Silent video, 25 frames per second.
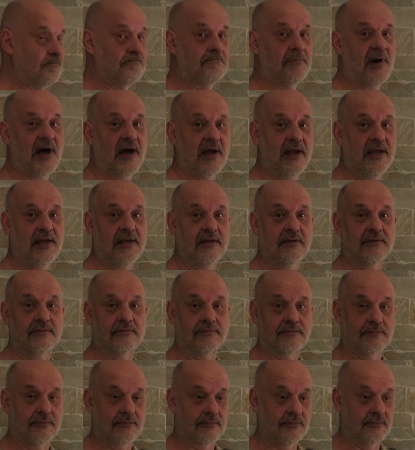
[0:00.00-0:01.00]
by
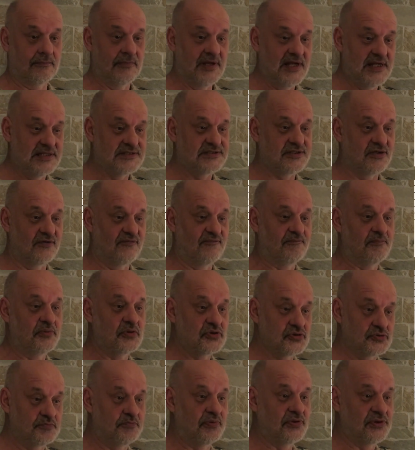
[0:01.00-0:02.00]
means of
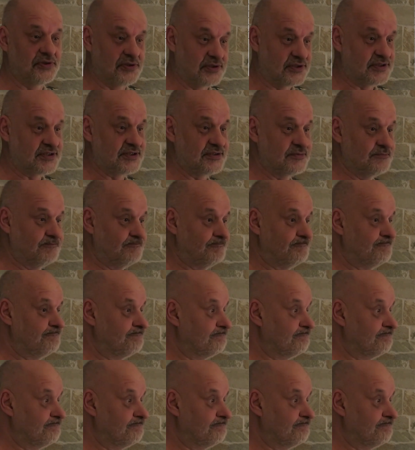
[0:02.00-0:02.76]
push buttons.